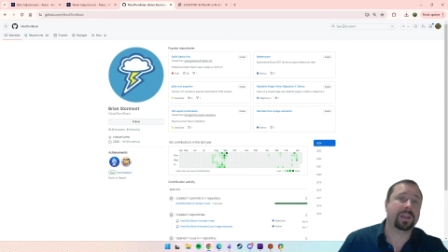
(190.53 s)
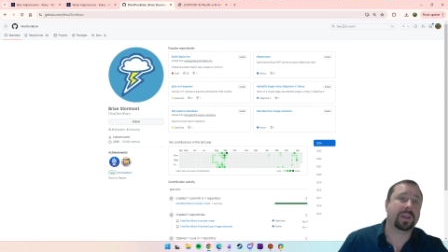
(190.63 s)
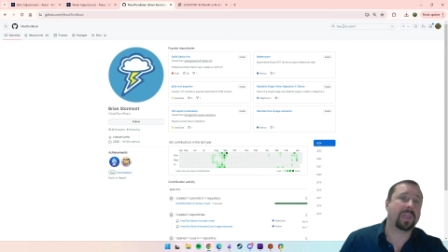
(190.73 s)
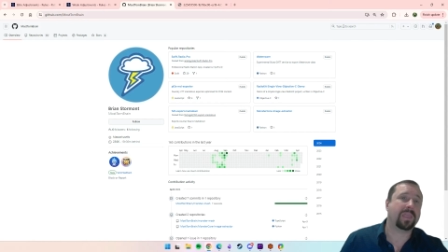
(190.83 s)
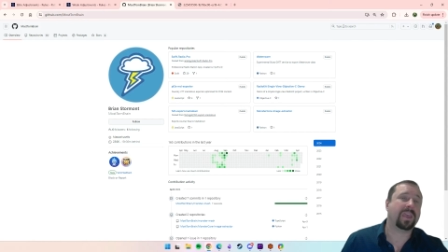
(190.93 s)

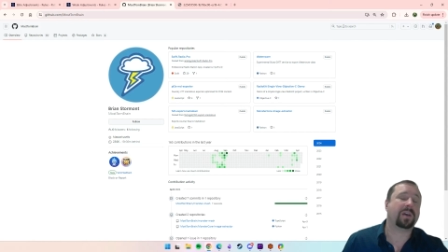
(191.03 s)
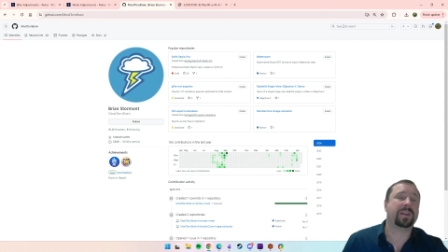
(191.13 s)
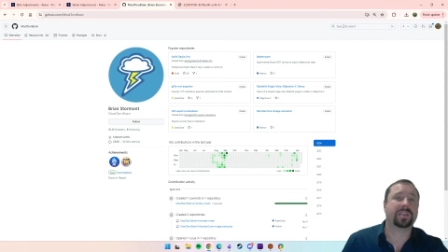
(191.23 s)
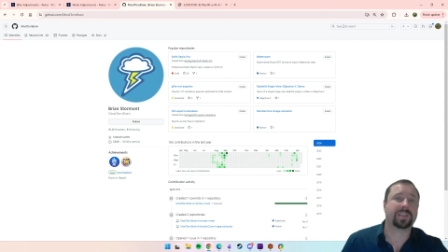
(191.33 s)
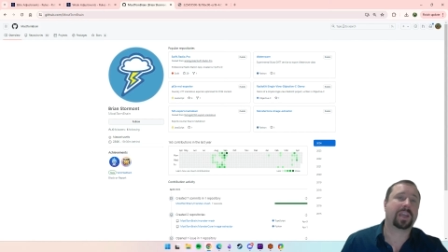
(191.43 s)
and now
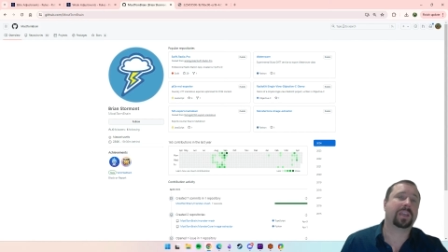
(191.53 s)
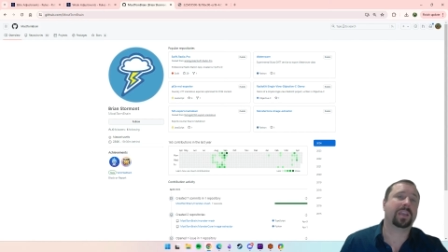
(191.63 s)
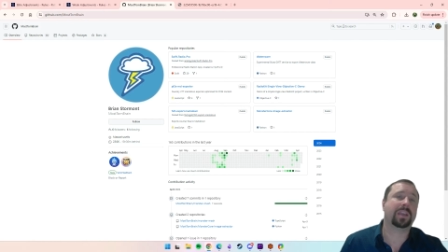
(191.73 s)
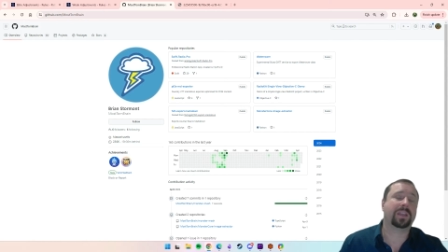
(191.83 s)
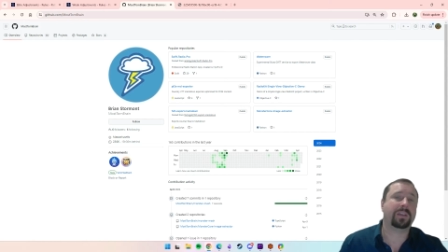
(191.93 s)
he's
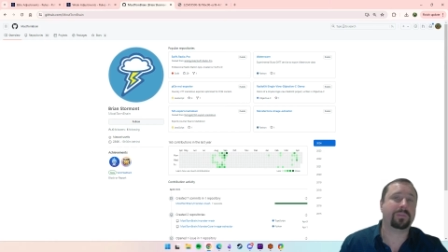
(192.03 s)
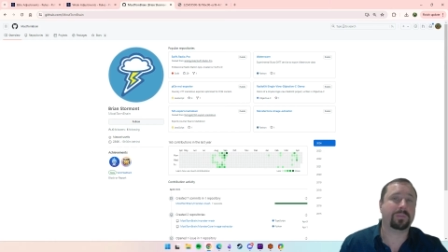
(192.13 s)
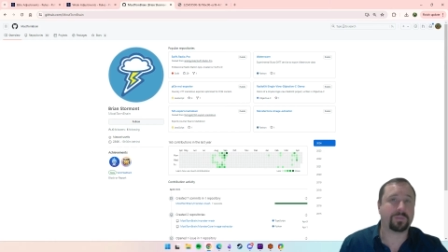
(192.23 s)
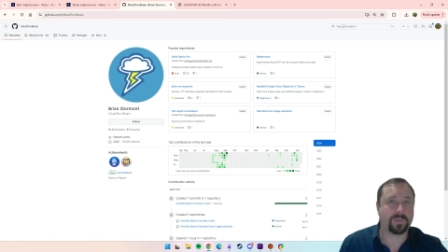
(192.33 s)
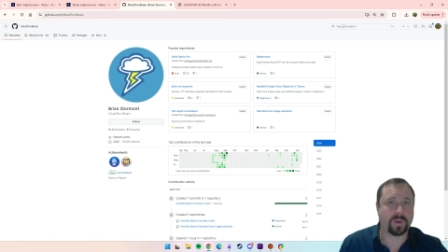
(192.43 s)
taking it even
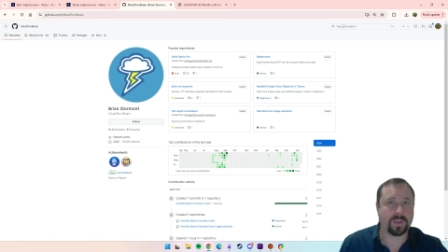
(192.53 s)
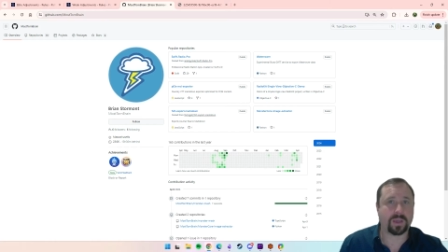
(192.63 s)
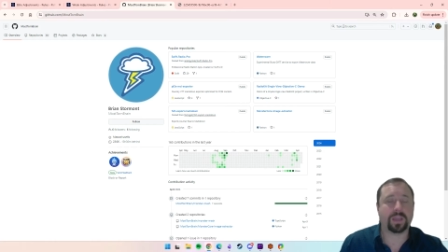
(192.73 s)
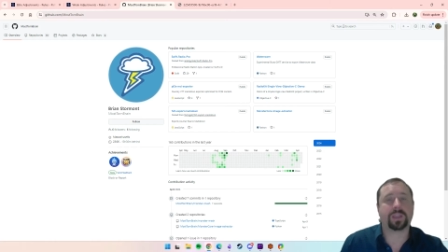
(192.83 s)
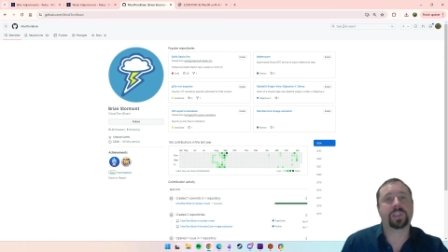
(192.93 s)
further
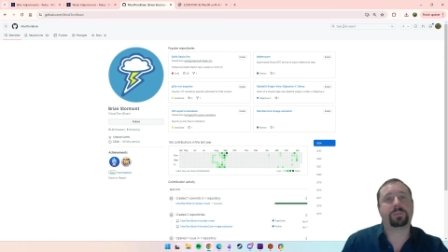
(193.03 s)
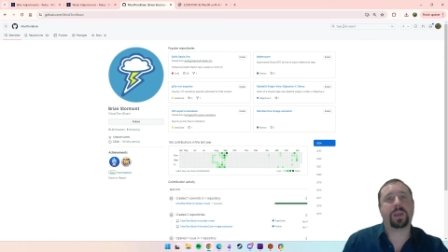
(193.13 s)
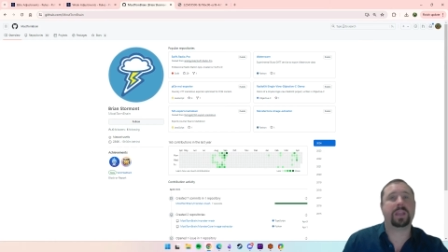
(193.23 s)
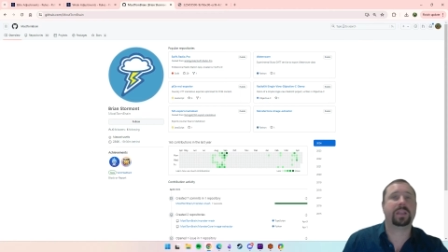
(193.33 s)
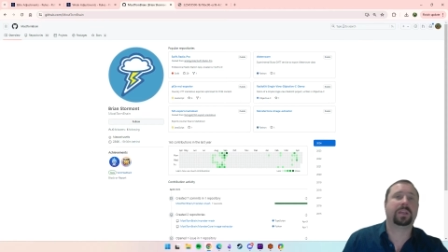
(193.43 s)
and
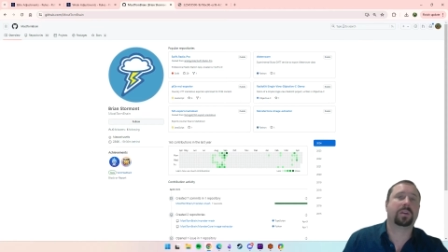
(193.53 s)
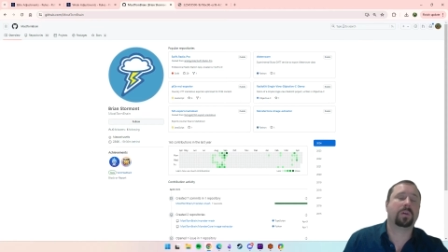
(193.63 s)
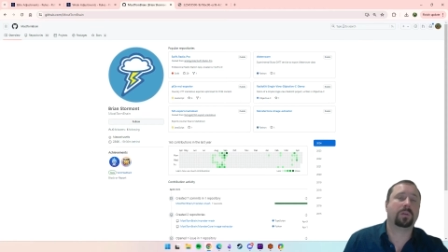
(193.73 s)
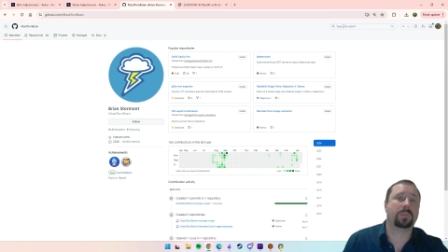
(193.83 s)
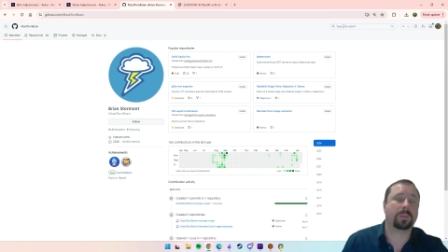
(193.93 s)
expanding
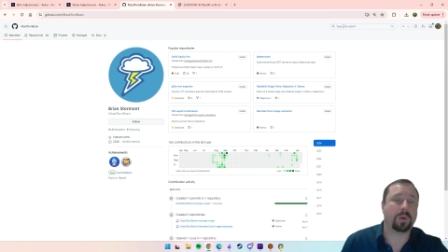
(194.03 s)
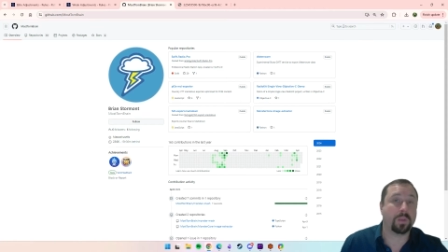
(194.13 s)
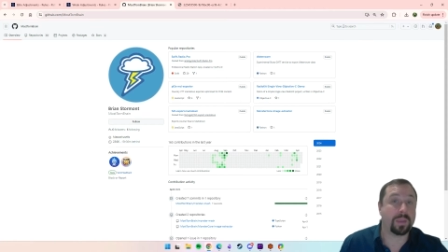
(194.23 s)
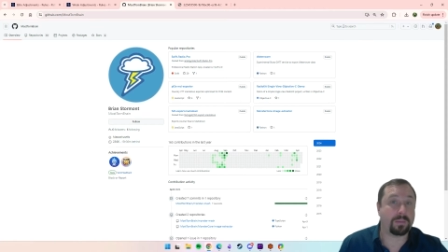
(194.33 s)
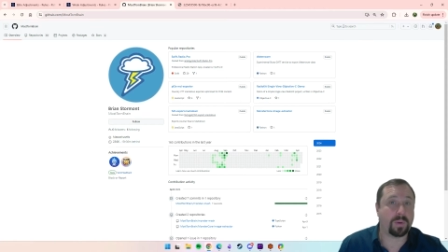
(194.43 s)

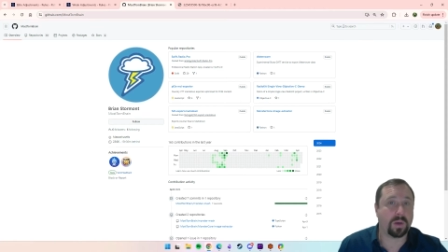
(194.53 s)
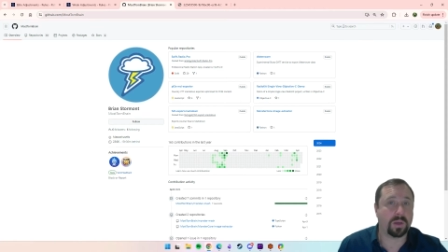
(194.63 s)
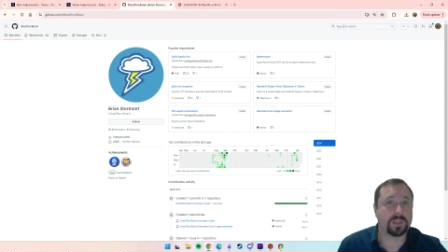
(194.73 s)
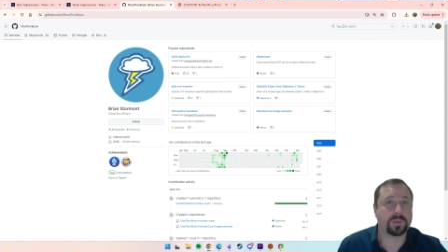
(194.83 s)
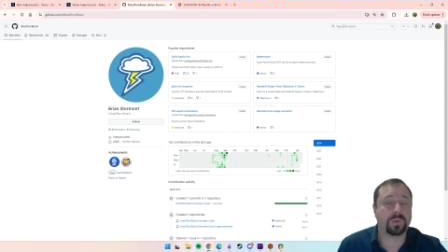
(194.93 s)
upon that
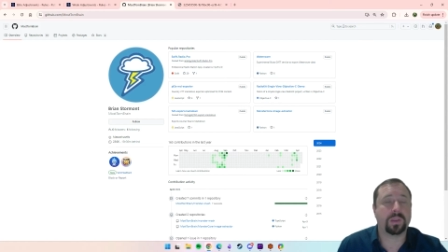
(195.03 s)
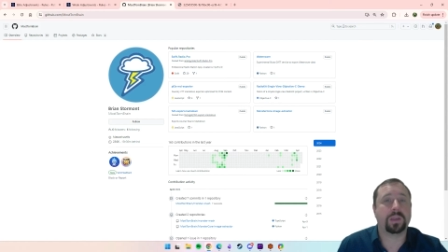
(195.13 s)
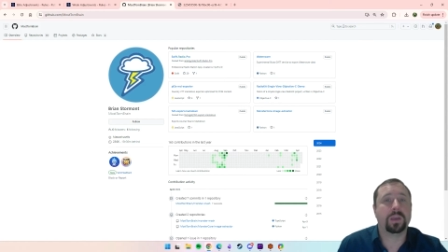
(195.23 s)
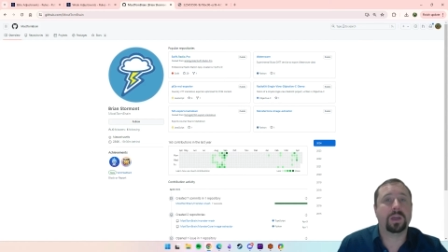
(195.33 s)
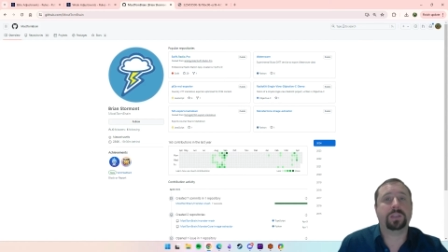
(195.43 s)
polish with
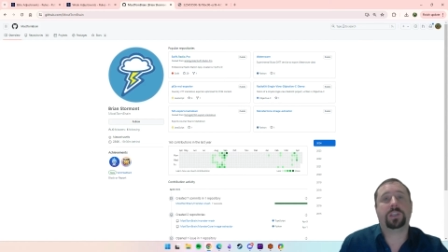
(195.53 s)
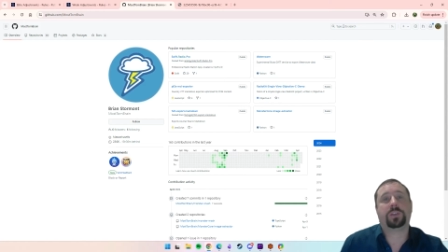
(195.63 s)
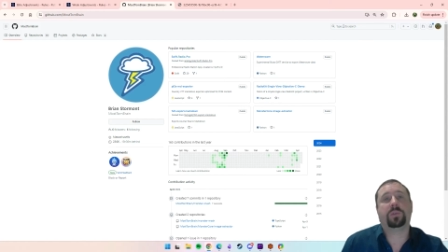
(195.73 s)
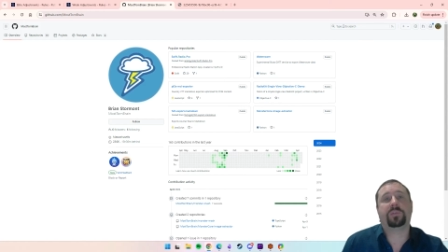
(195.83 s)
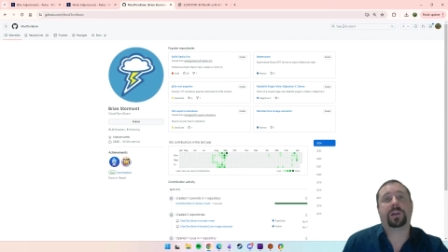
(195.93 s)

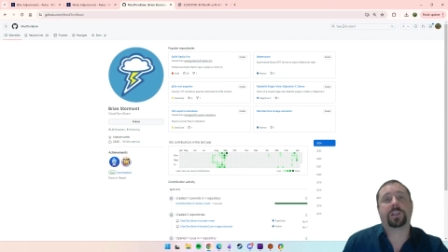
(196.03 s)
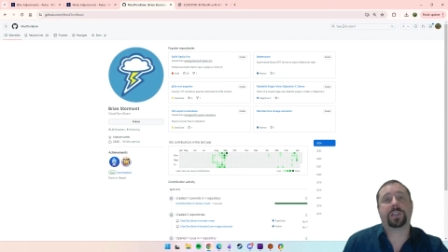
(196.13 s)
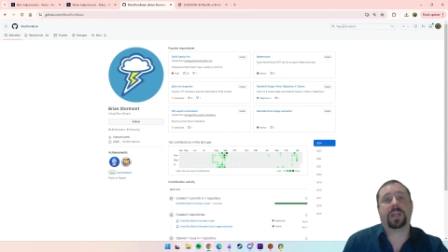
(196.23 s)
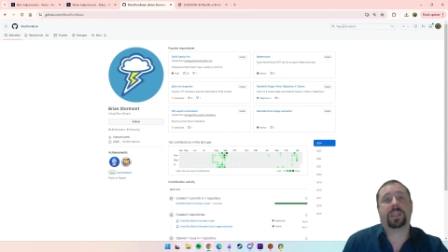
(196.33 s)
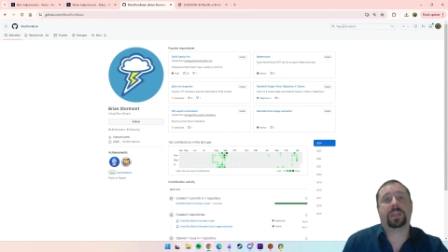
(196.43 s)
additional
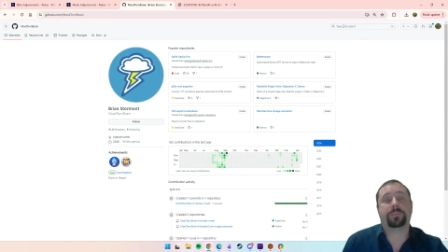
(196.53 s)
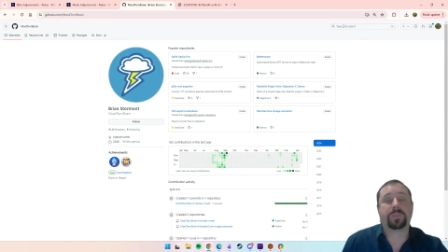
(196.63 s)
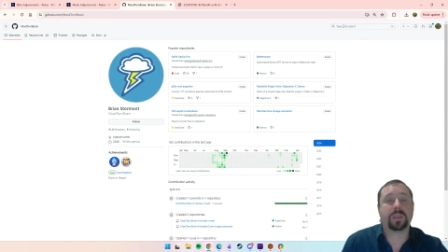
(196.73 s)
functionality.